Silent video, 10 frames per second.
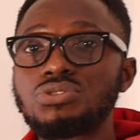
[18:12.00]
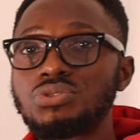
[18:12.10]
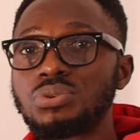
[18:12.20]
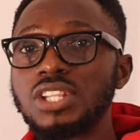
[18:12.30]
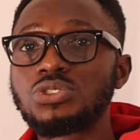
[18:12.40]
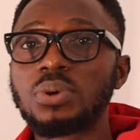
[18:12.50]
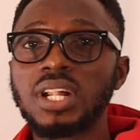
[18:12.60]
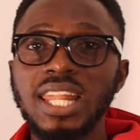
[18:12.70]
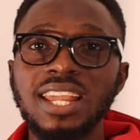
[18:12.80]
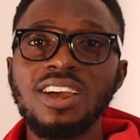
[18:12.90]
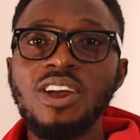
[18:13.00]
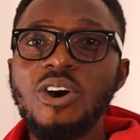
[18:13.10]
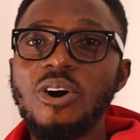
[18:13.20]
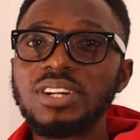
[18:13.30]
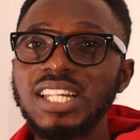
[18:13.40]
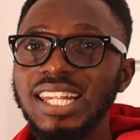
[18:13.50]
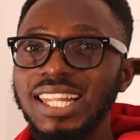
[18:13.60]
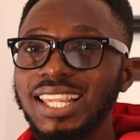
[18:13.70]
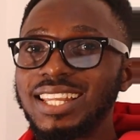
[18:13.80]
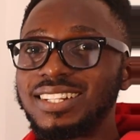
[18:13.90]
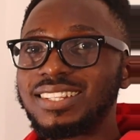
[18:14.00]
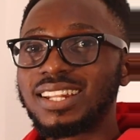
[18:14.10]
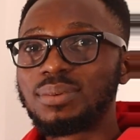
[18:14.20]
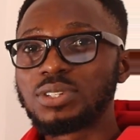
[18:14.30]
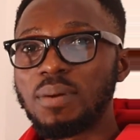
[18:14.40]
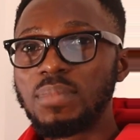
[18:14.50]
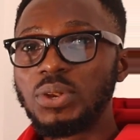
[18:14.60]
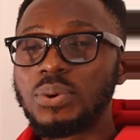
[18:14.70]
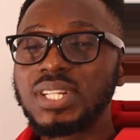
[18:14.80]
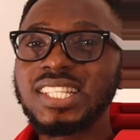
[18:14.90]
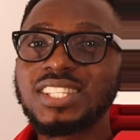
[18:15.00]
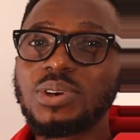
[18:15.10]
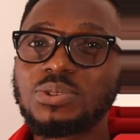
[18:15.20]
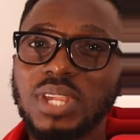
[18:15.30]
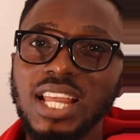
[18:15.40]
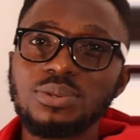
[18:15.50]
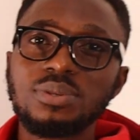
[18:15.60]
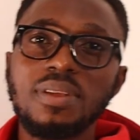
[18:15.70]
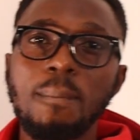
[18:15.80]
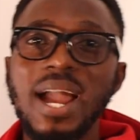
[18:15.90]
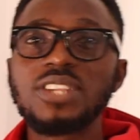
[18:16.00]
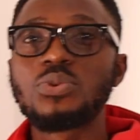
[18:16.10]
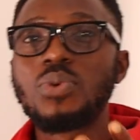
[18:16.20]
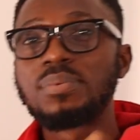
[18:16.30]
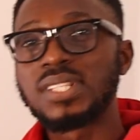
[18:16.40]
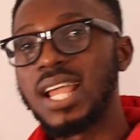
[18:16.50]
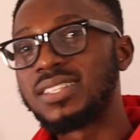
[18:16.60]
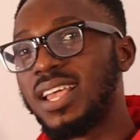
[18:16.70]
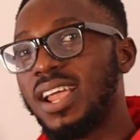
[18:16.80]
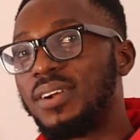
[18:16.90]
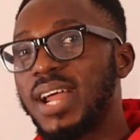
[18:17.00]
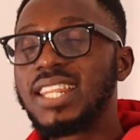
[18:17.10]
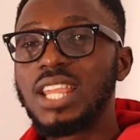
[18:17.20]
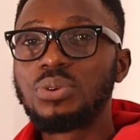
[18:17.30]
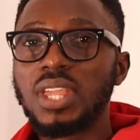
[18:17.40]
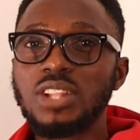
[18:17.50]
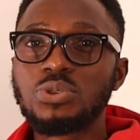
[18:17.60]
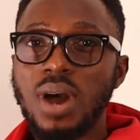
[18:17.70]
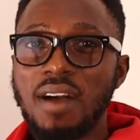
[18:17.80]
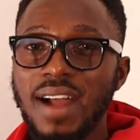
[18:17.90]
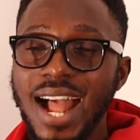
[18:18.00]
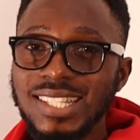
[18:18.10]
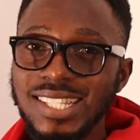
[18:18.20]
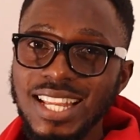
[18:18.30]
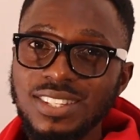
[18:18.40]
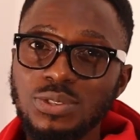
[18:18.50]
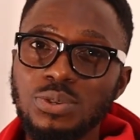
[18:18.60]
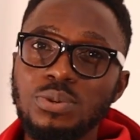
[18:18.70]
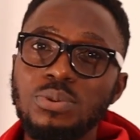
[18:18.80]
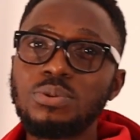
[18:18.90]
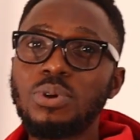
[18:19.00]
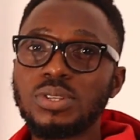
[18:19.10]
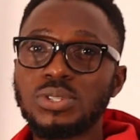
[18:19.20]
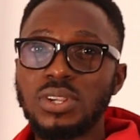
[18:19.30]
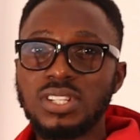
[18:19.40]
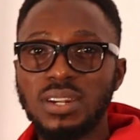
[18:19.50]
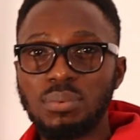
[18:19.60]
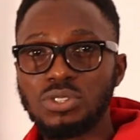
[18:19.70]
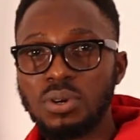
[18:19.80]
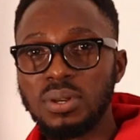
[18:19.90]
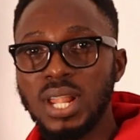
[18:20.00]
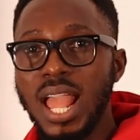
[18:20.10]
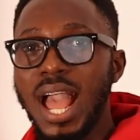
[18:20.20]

to do is to click on the link in the description below. This is going to get you to the My School website. Right there, you get to have access to your subscription